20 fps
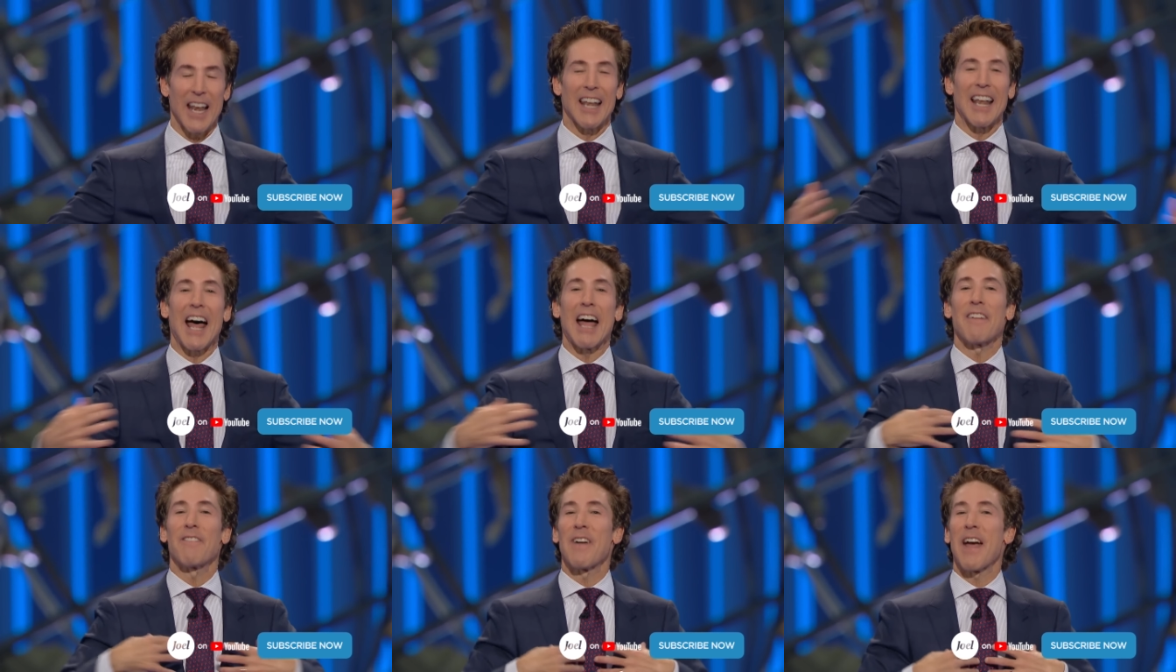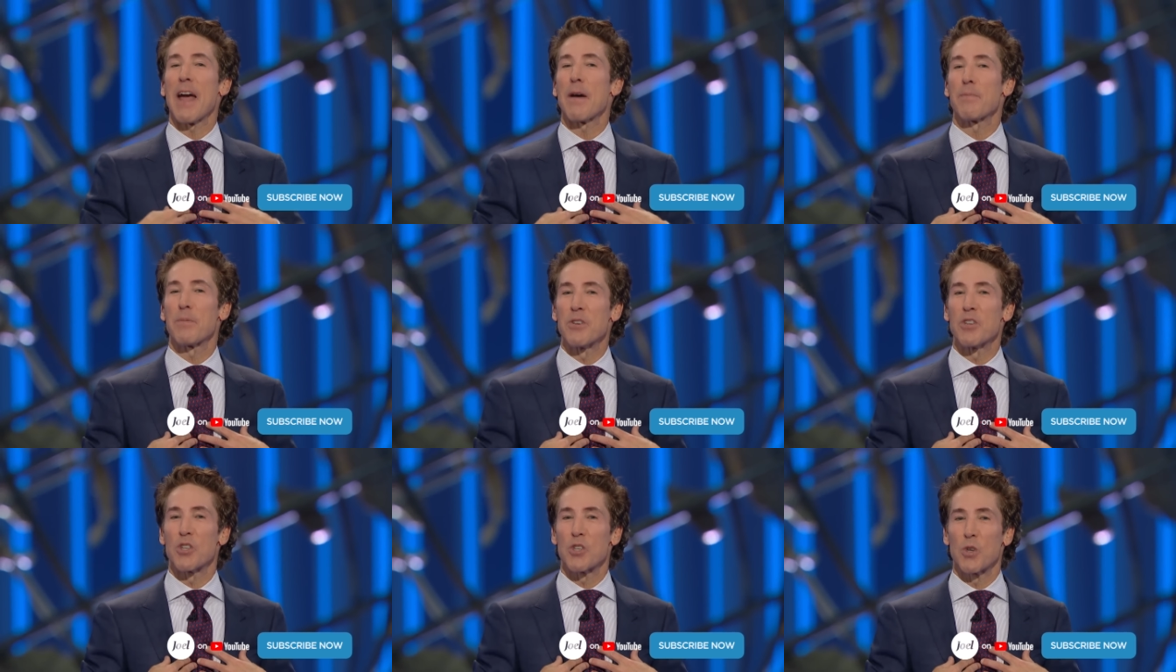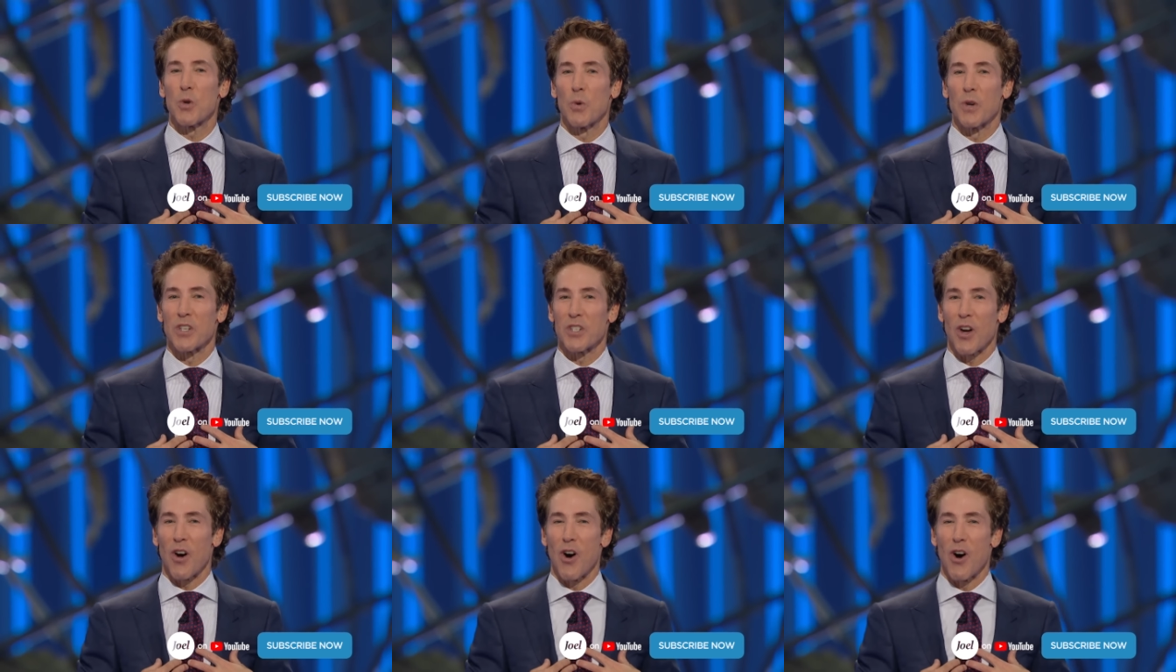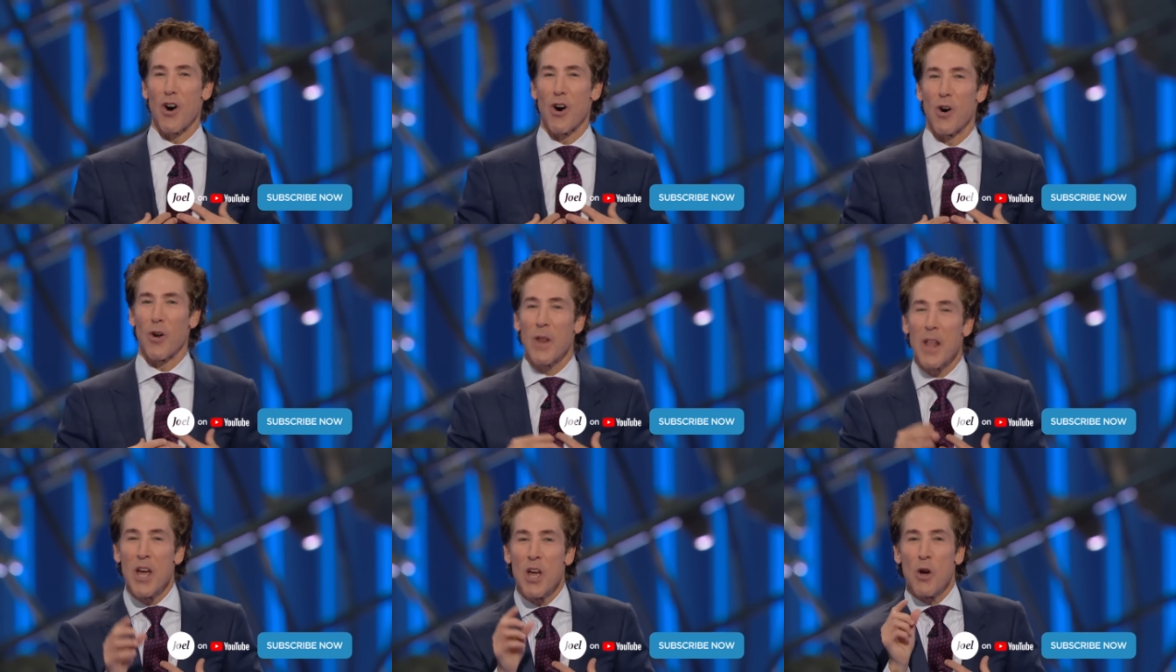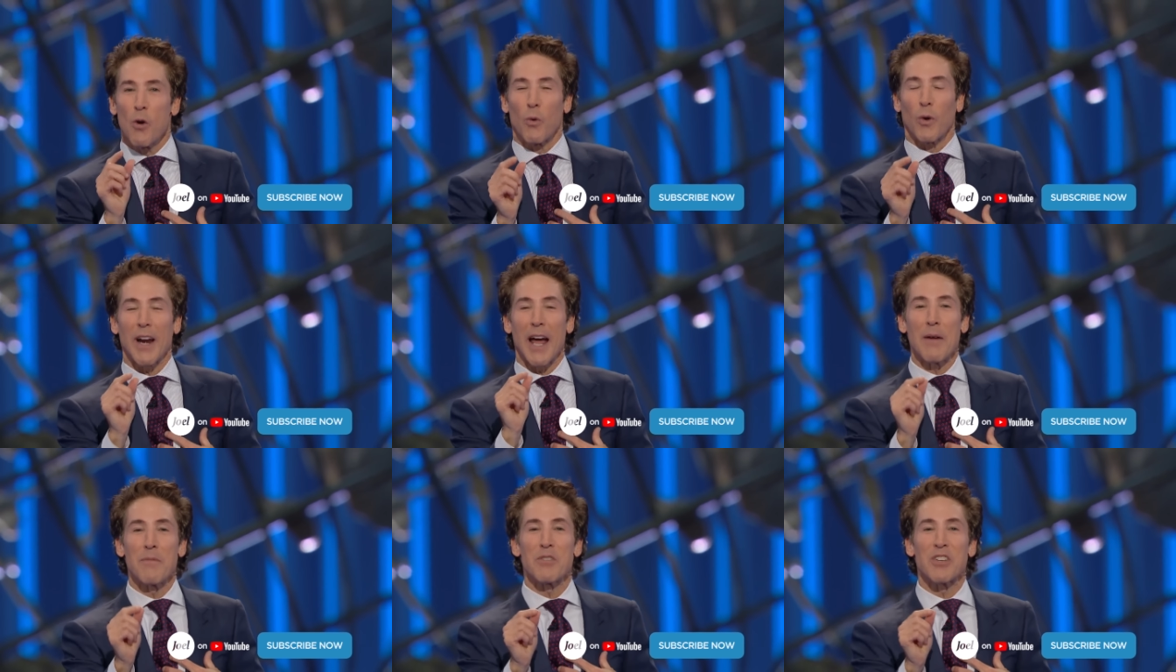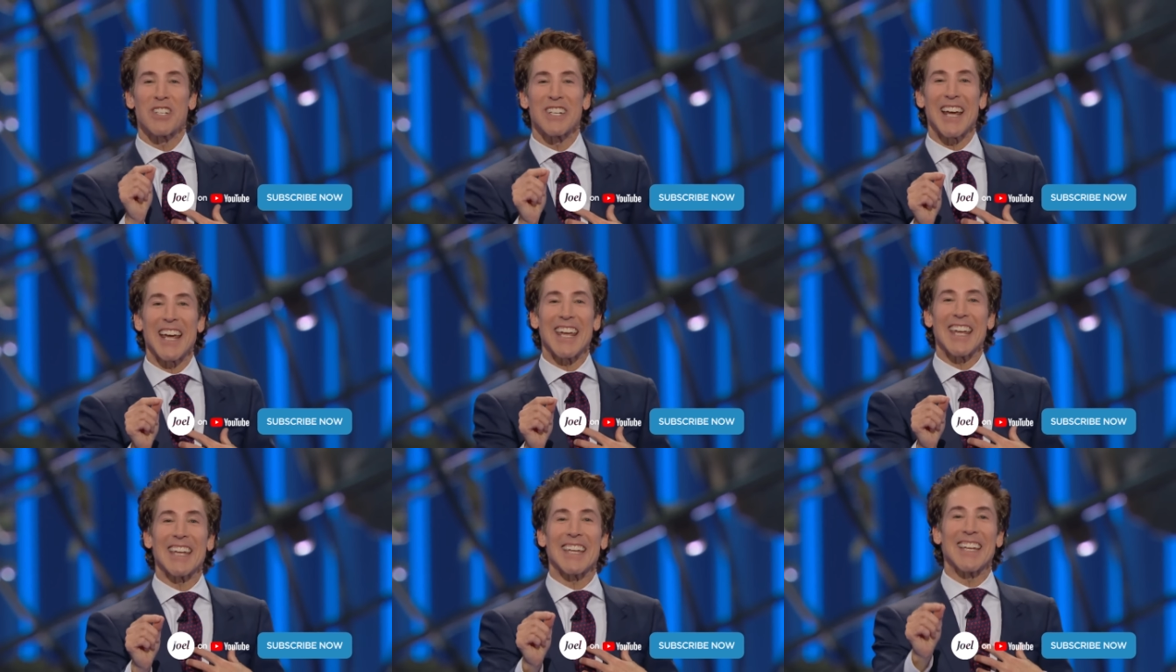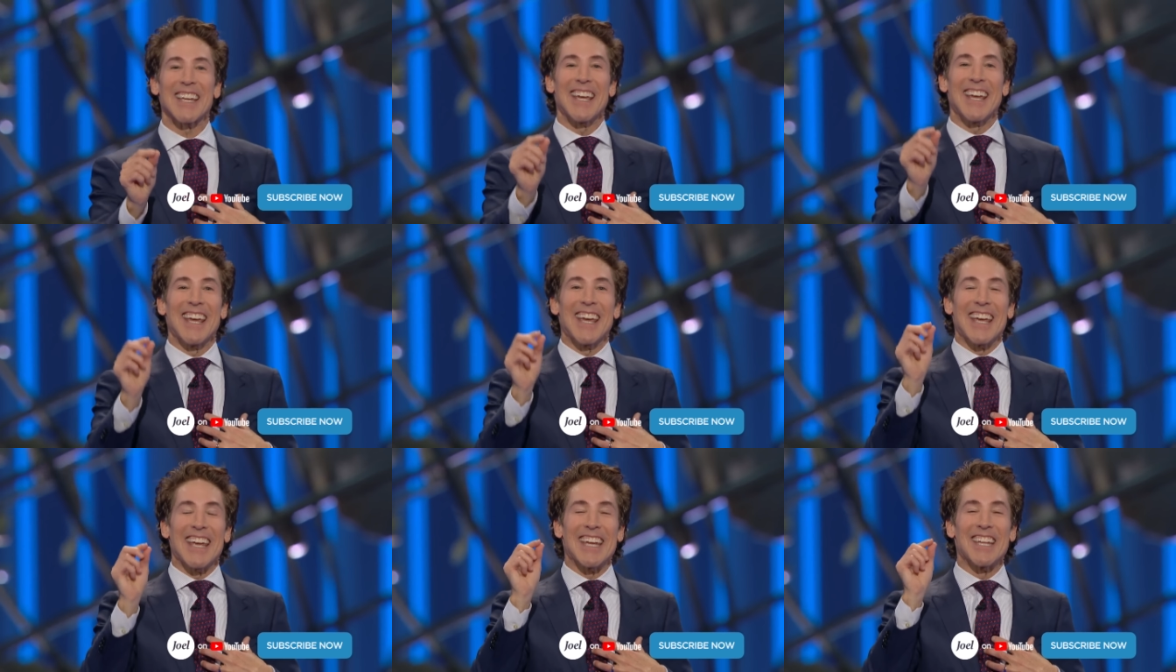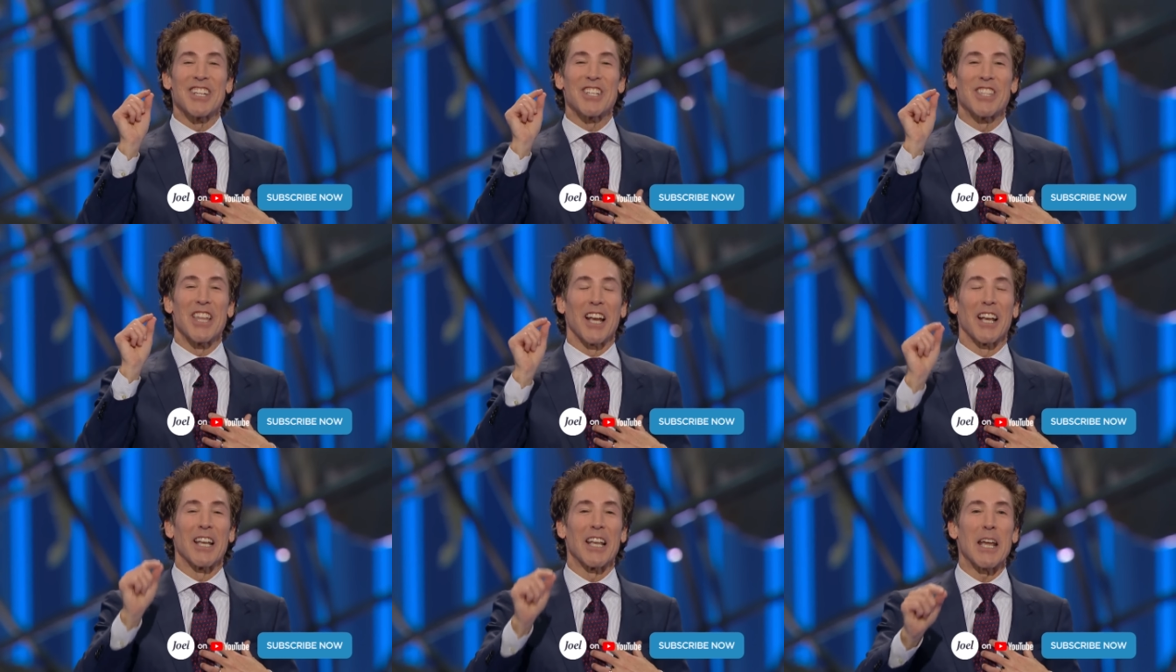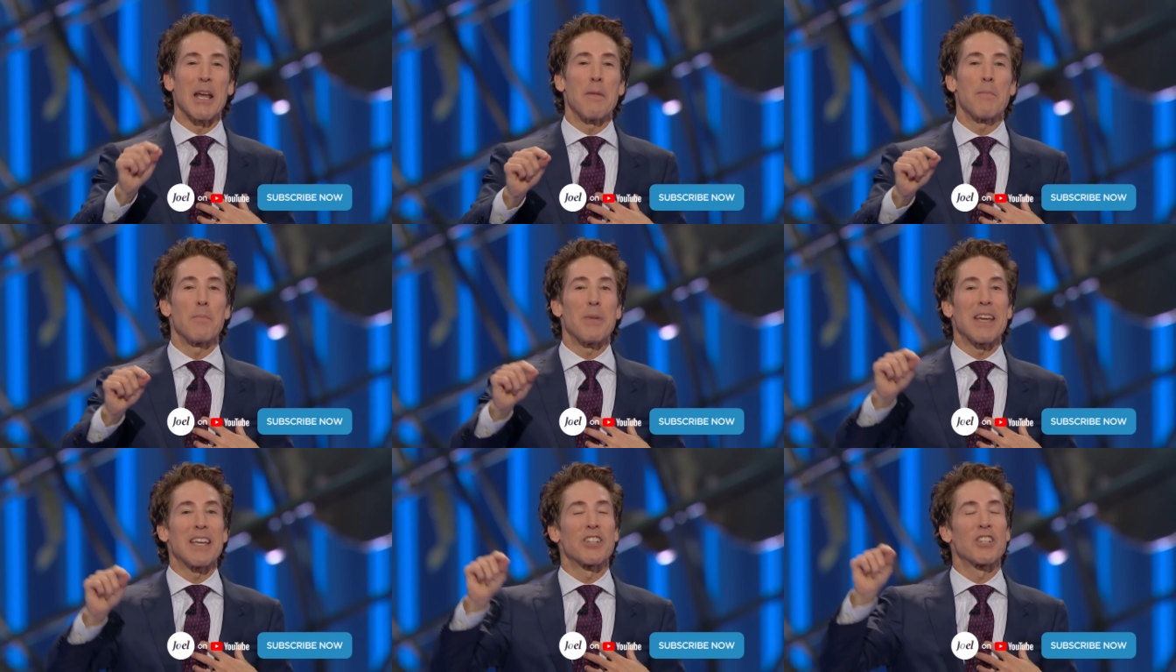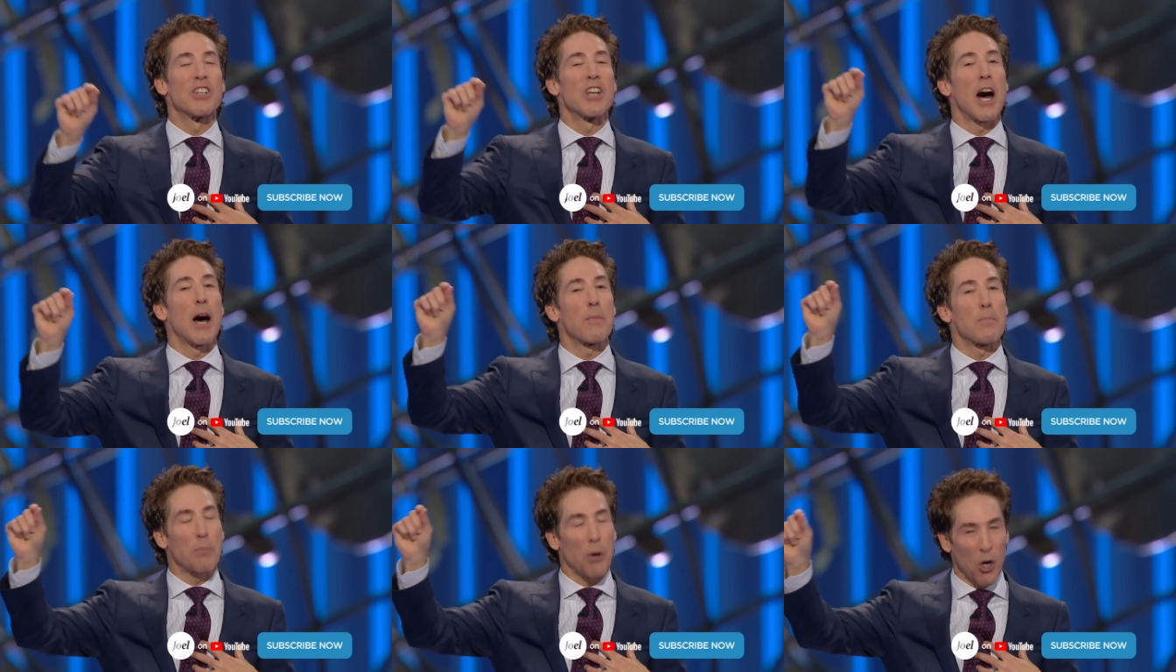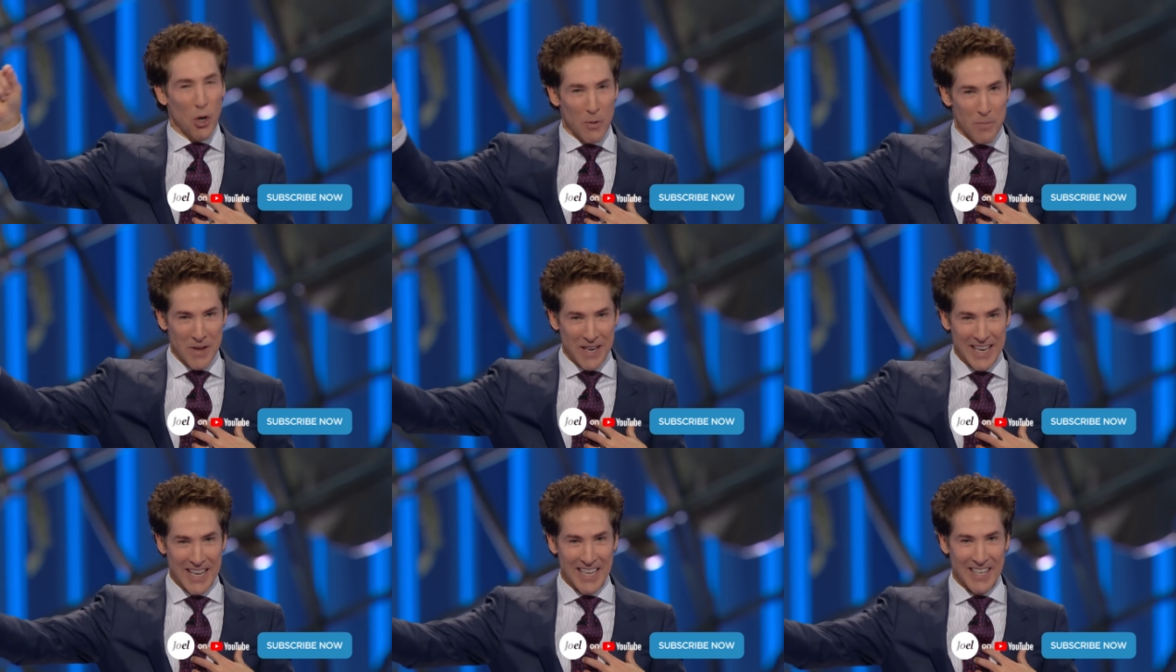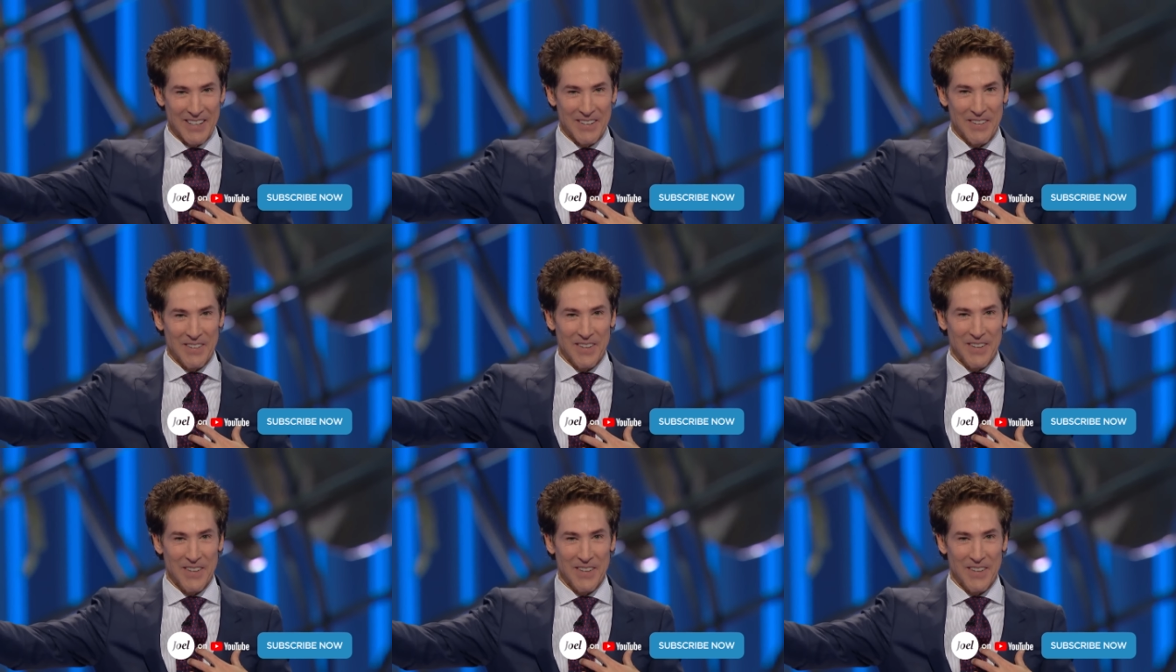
Life happens to us all. What I'm saying is the limp is not permanent.